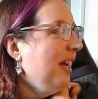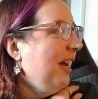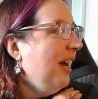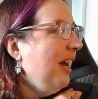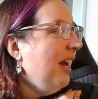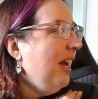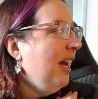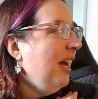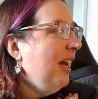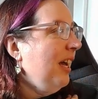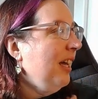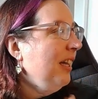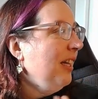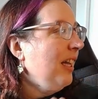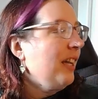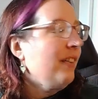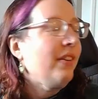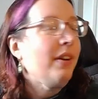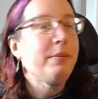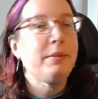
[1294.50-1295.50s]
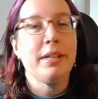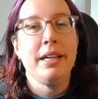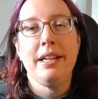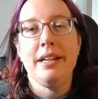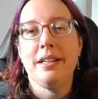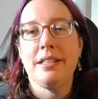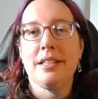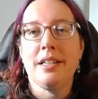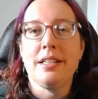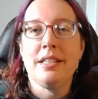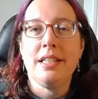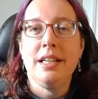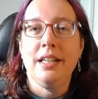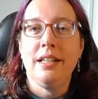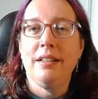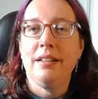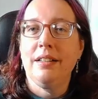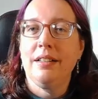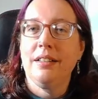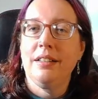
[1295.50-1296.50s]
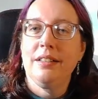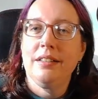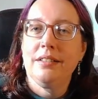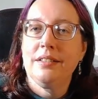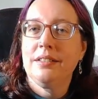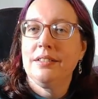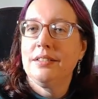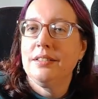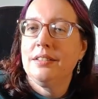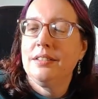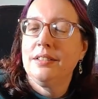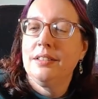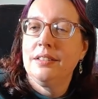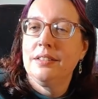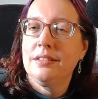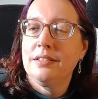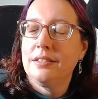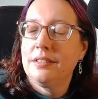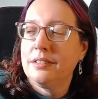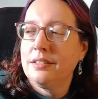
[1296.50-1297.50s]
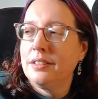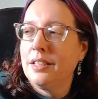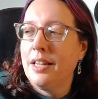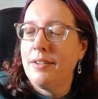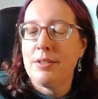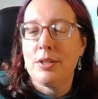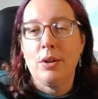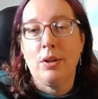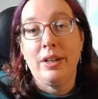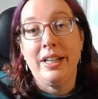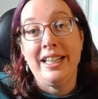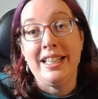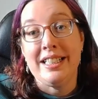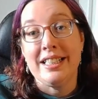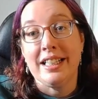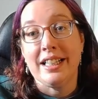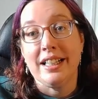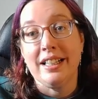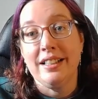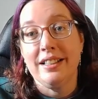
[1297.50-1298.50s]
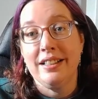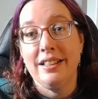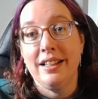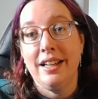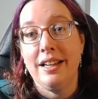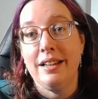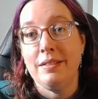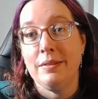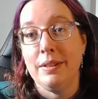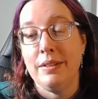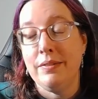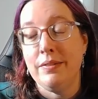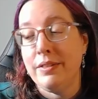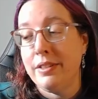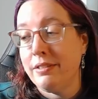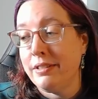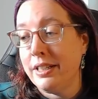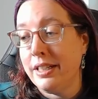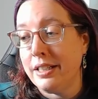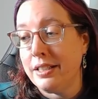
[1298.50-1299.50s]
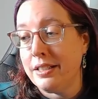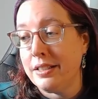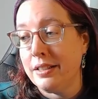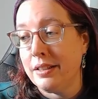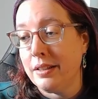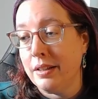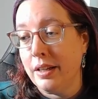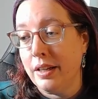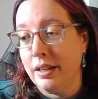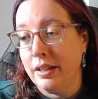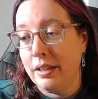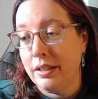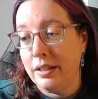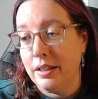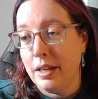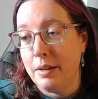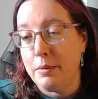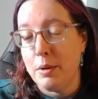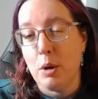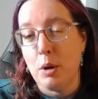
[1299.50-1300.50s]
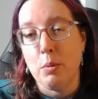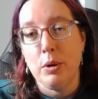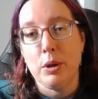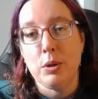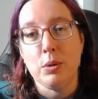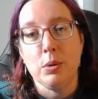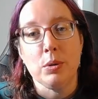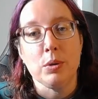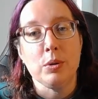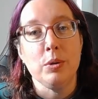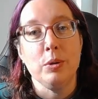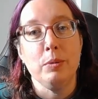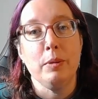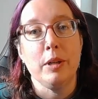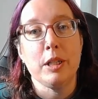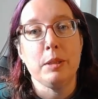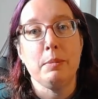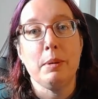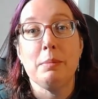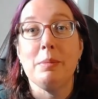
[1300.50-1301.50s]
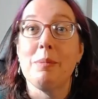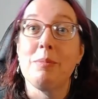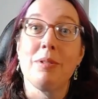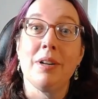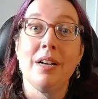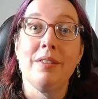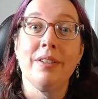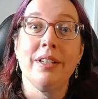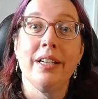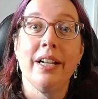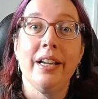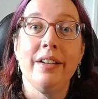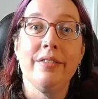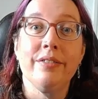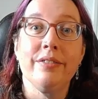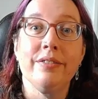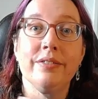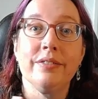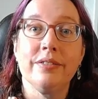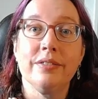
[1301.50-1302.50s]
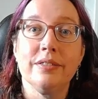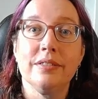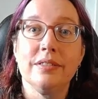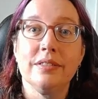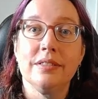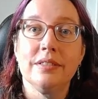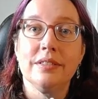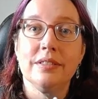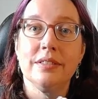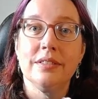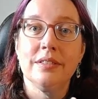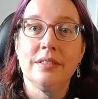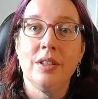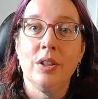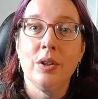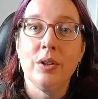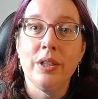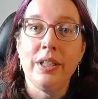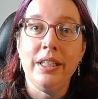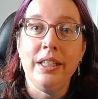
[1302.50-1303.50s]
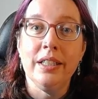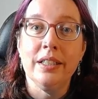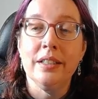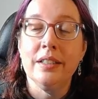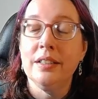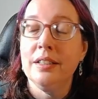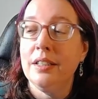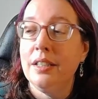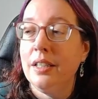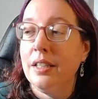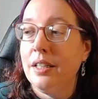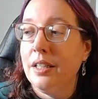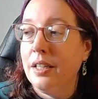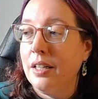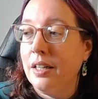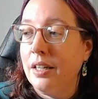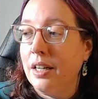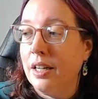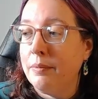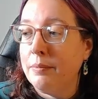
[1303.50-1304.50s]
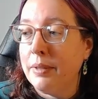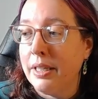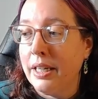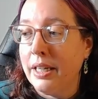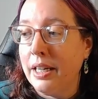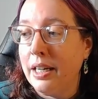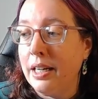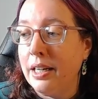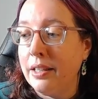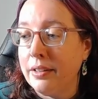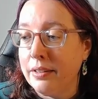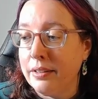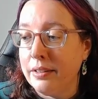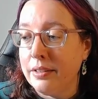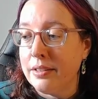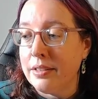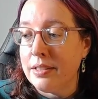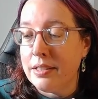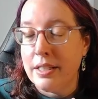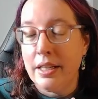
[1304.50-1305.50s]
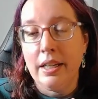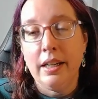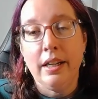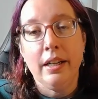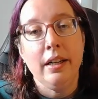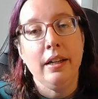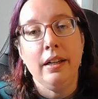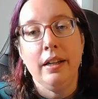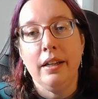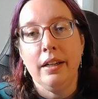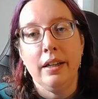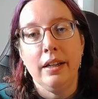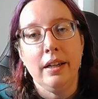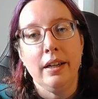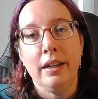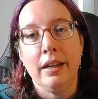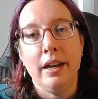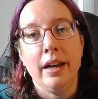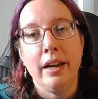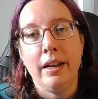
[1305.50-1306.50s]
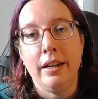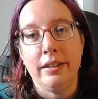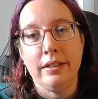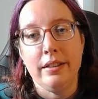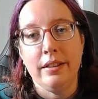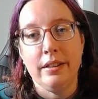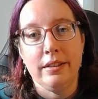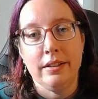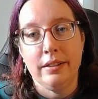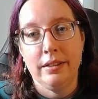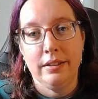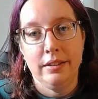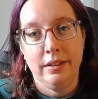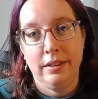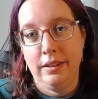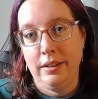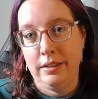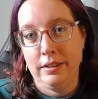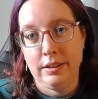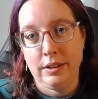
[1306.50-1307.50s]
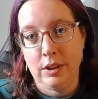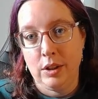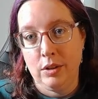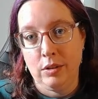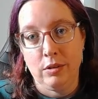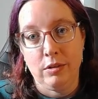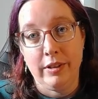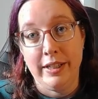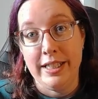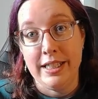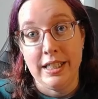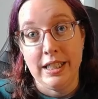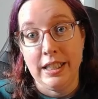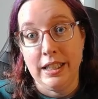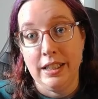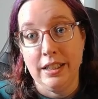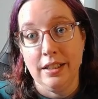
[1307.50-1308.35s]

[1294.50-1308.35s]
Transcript: Life update, as I said, life's gone hectic. It went very hectic. I don't want to talk too much about my private life on here, but other than to say it's gone crazy.